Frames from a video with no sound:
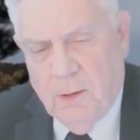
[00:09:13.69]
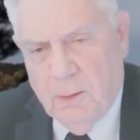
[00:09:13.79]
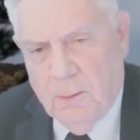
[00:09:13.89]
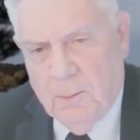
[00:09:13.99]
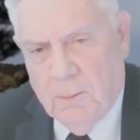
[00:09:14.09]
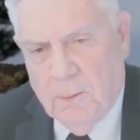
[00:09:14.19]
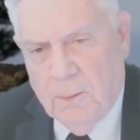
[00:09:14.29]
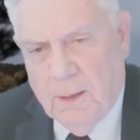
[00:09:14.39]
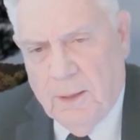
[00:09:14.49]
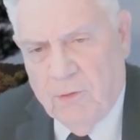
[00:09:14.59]

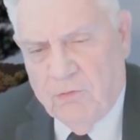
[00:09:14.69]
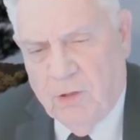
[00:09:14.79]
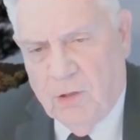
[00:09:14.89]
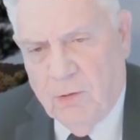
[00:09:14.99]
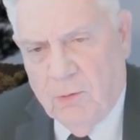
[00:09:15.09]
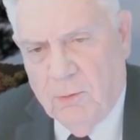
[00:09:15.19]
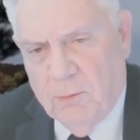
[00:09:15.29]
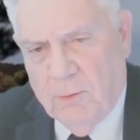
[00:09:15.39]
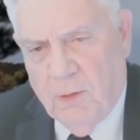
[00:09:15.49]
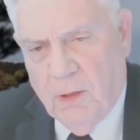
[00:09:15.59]
uh, had a fellow
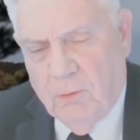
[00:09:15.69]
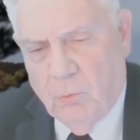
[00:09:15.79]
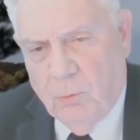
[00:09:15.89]
not